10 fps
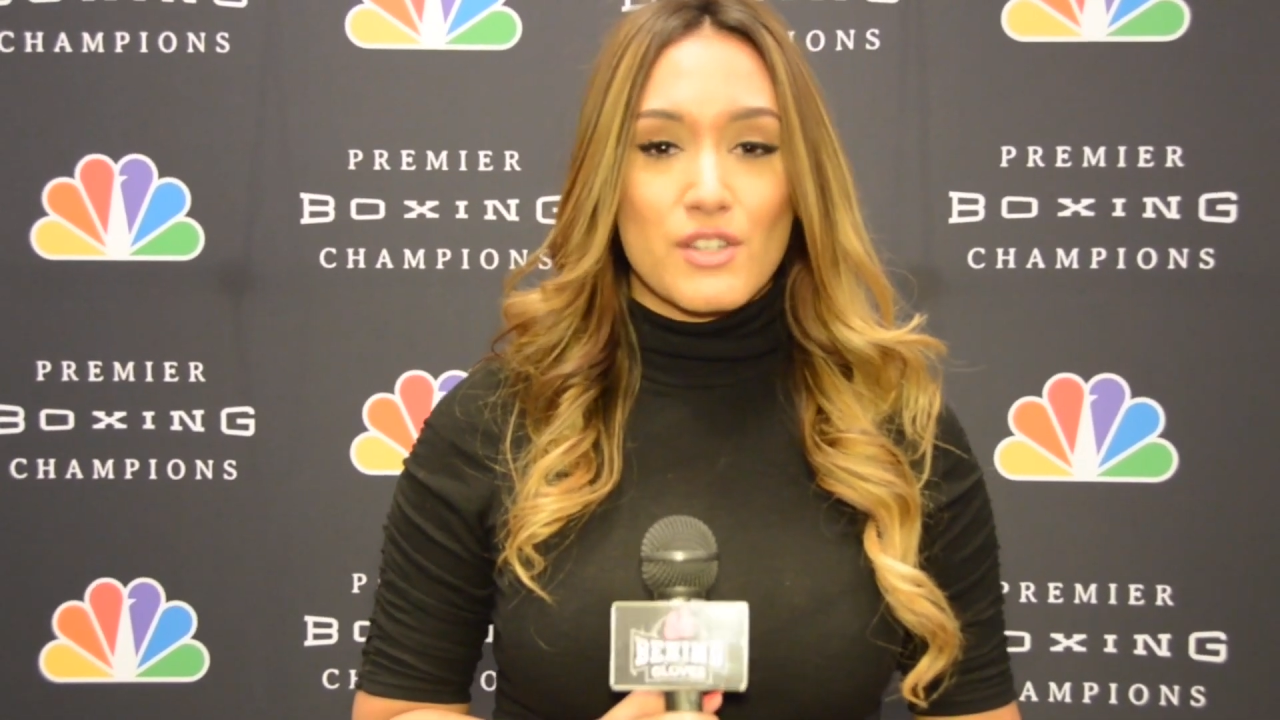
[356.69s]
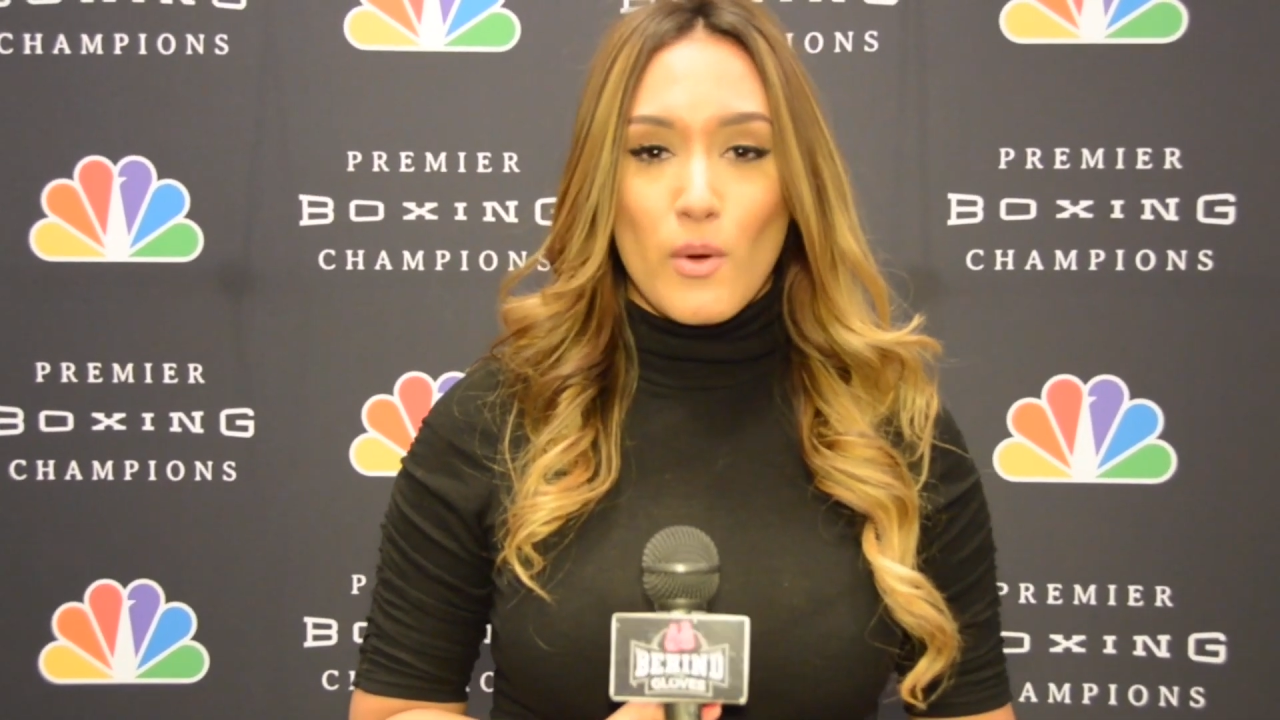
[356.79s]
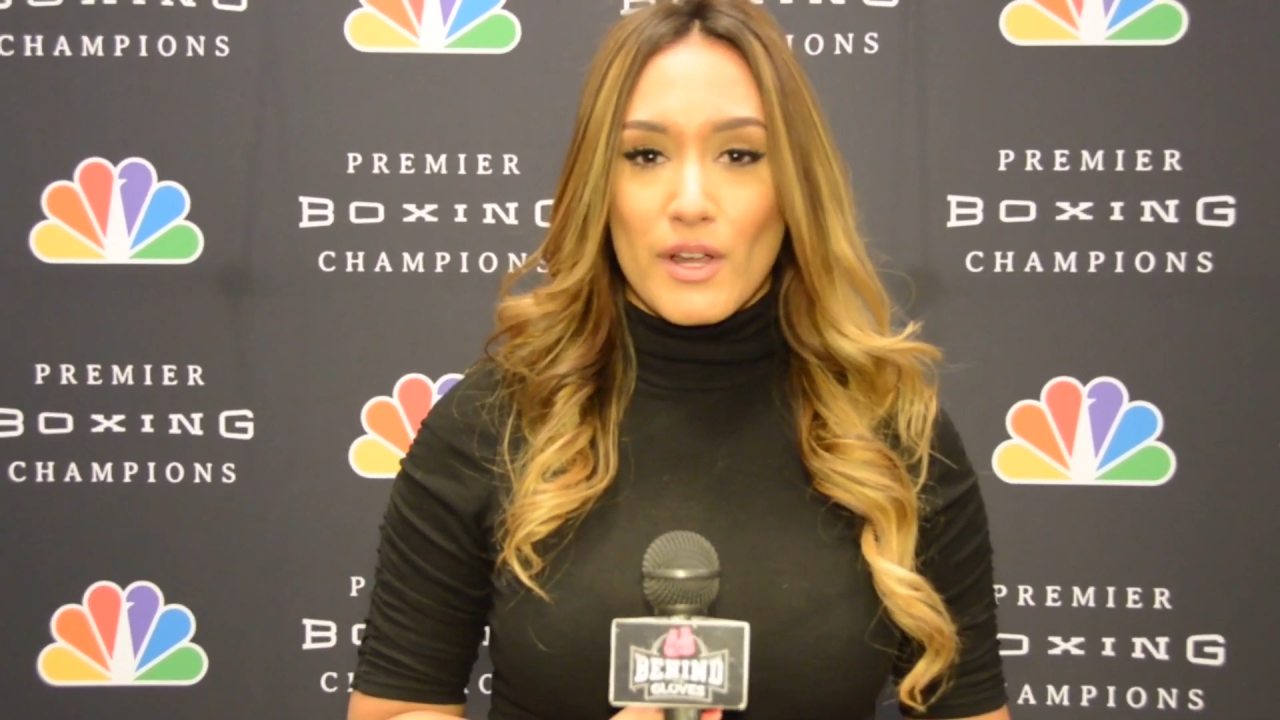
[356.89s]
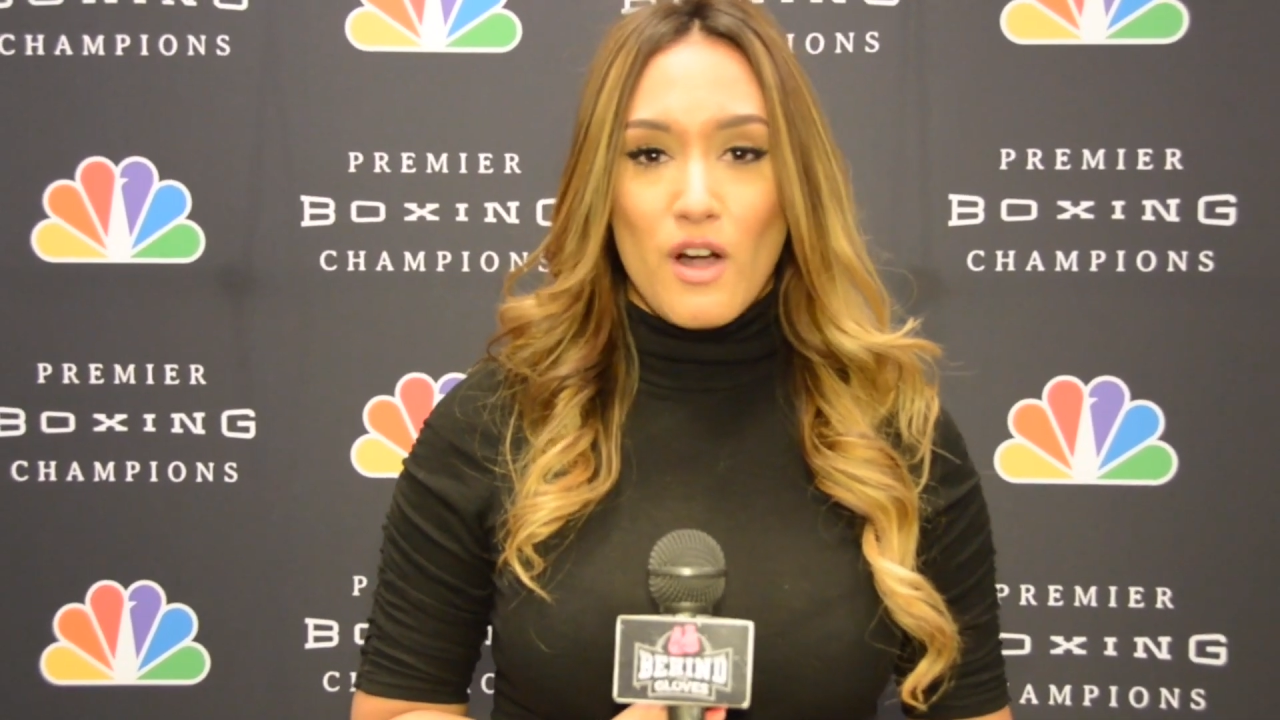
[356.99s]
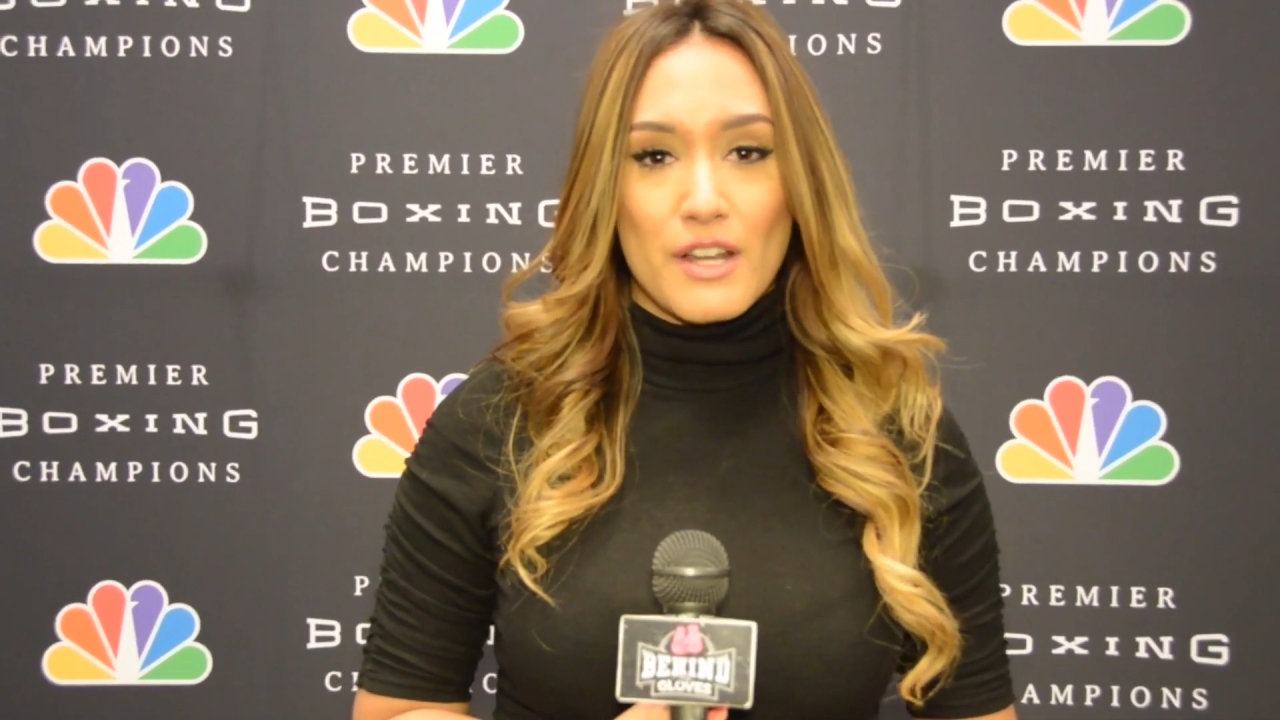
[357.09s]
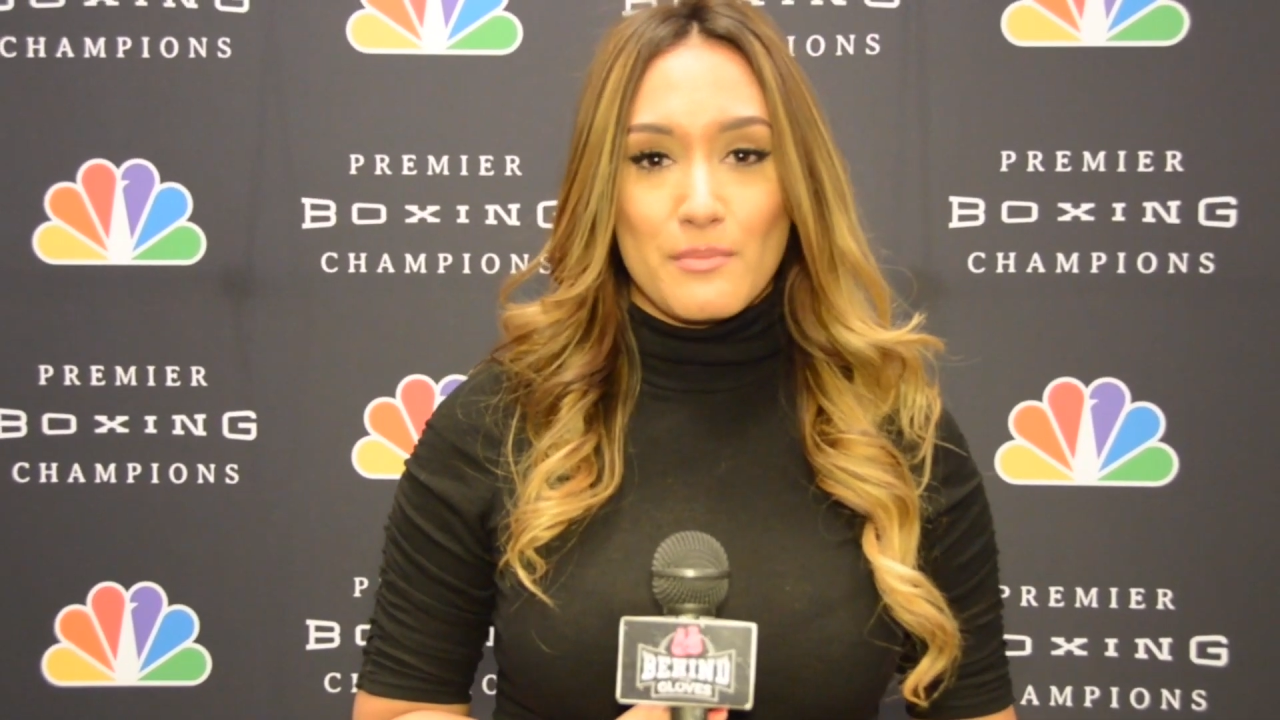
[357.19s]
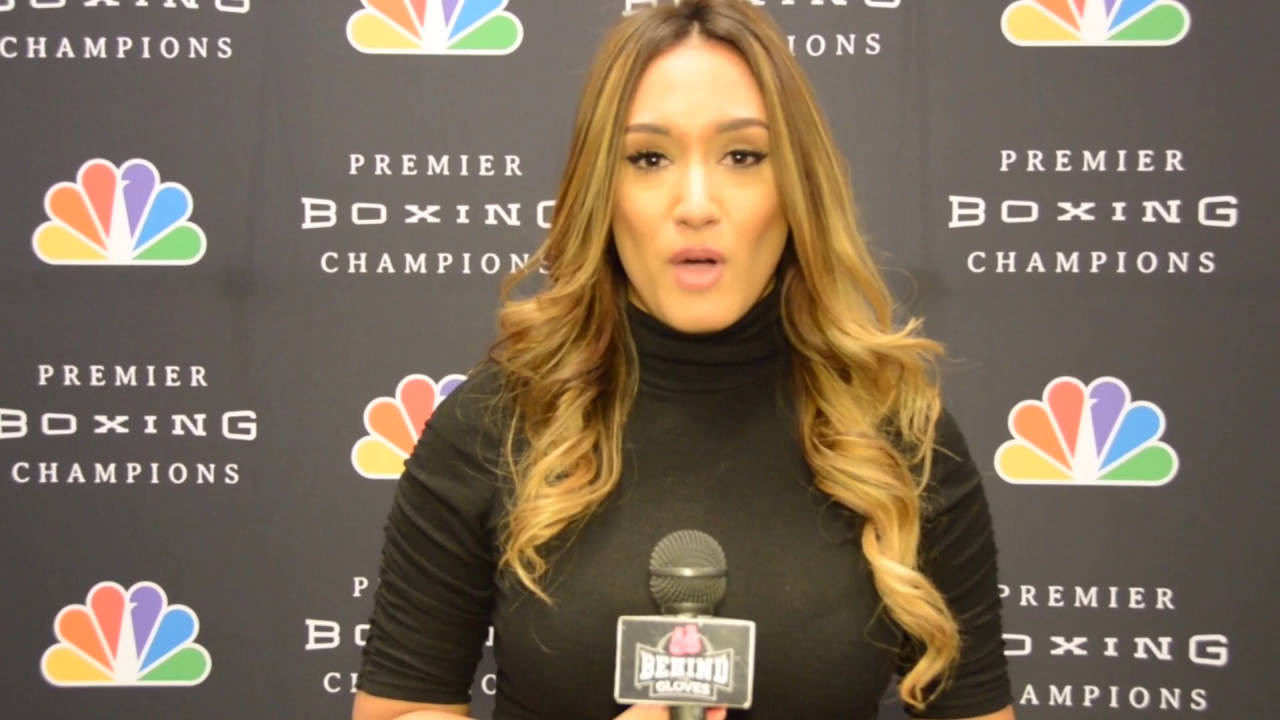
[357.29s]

going on in